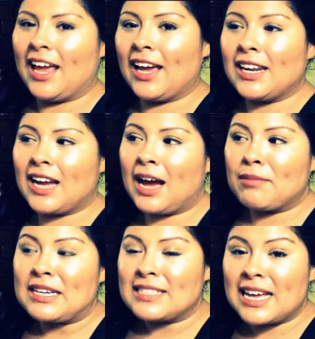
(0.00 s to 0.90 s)
And I'm
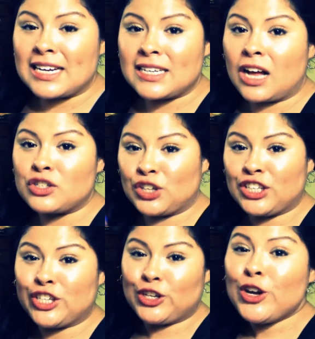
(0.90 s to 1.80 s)
excited to also get
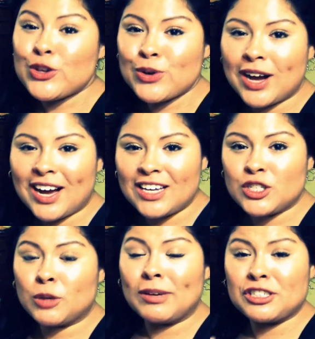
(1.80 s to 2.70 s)
to know you guys,
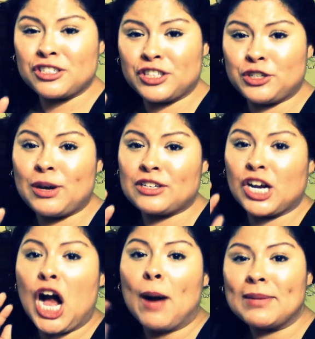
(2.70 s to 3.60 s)
so make sure that you guys are
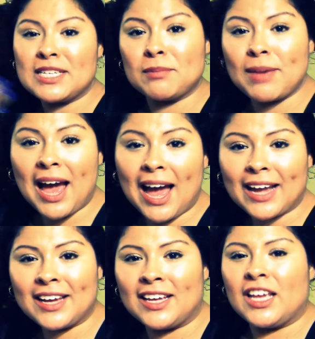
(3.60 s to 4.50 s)
commenting
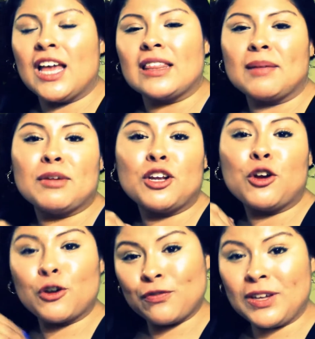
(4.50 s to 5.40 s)
back. Let me know
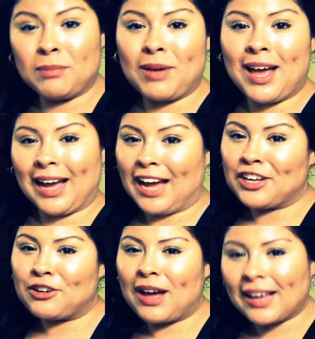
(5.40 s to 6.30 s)
your feedback.
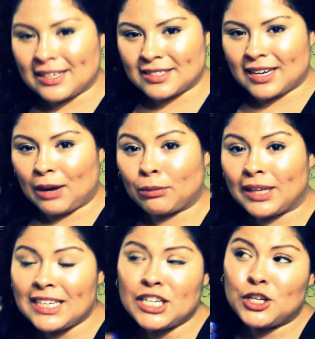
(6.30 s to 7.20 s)
Like I said, I would
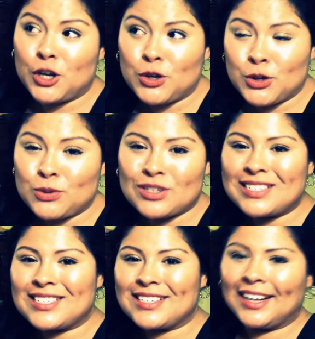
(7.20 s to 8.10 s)
like to know you
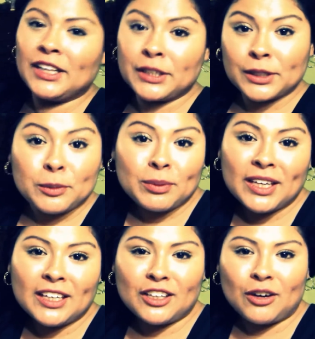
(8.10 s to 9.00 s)
just a little
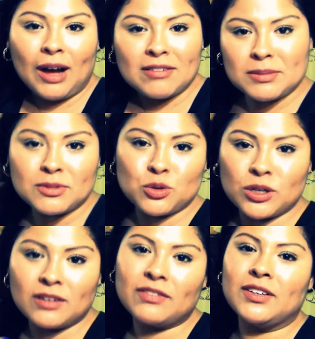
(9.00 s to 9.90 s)
bit, you know, have some sort
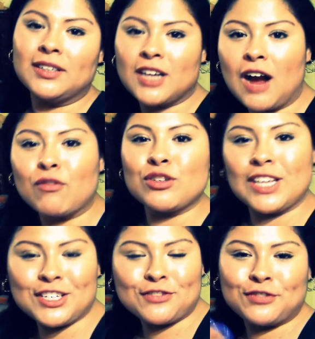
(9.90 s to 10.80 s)
of
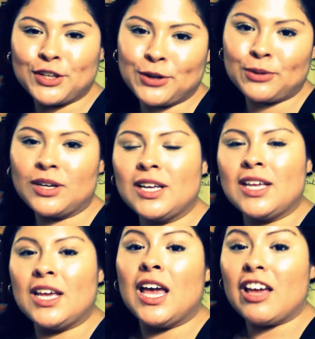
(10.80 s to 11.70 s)
conversation flow
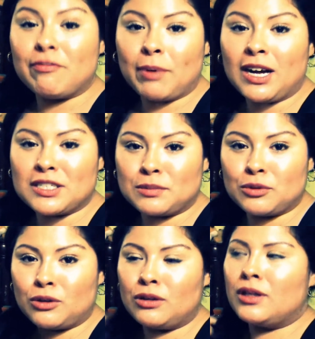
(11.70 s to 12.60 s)
if
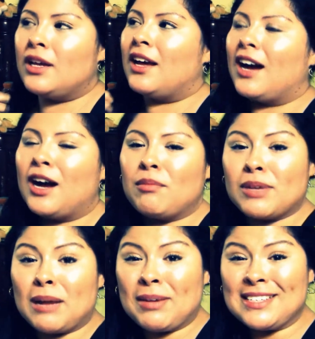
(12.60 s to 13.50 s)
possible.
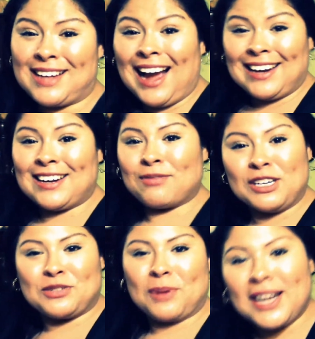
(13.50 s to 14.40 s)
But I'm excited,
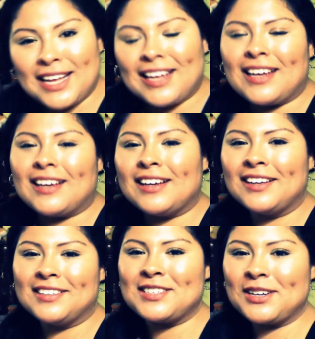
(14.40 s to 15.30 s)
120.
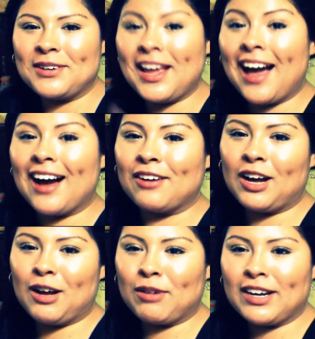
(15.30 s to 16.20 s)
So
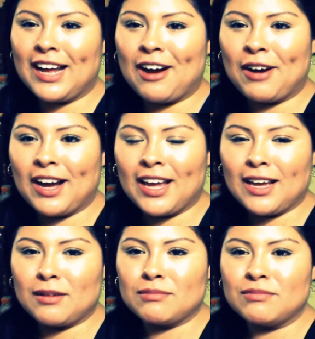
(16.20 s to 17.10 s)
yeah, right now I
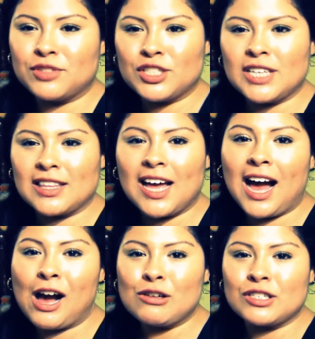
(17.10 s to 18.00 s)
am just at the
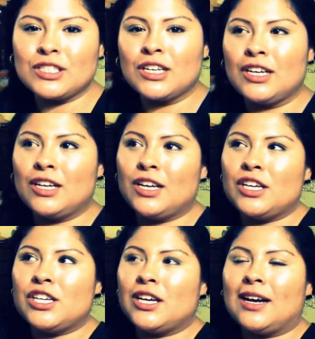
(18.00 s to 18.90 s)
house,
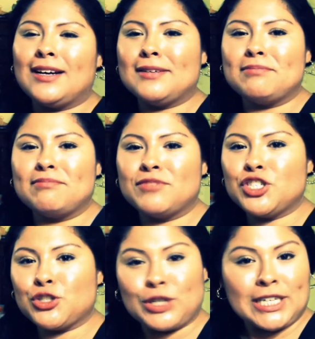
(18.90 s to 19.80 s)

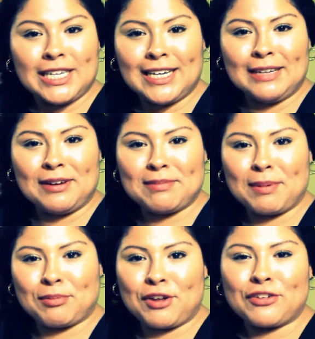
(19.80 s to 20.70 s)
just drinking with
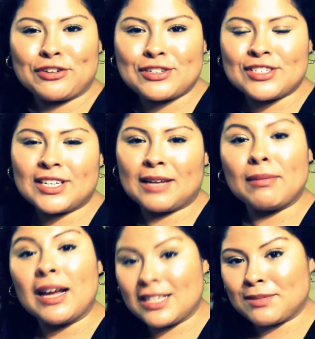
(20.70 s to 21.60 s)
my brothers and
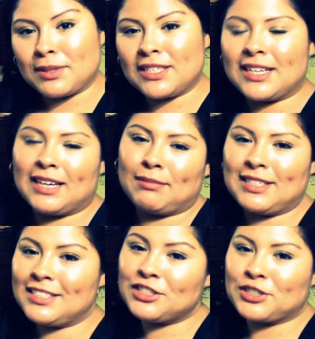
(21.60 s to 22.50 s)
my husband and my
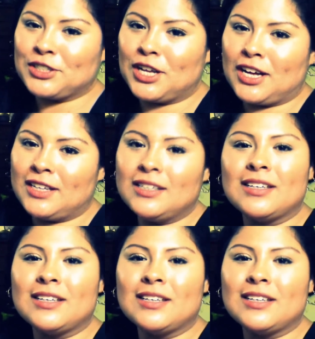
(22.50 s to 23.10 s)
sister-in-law.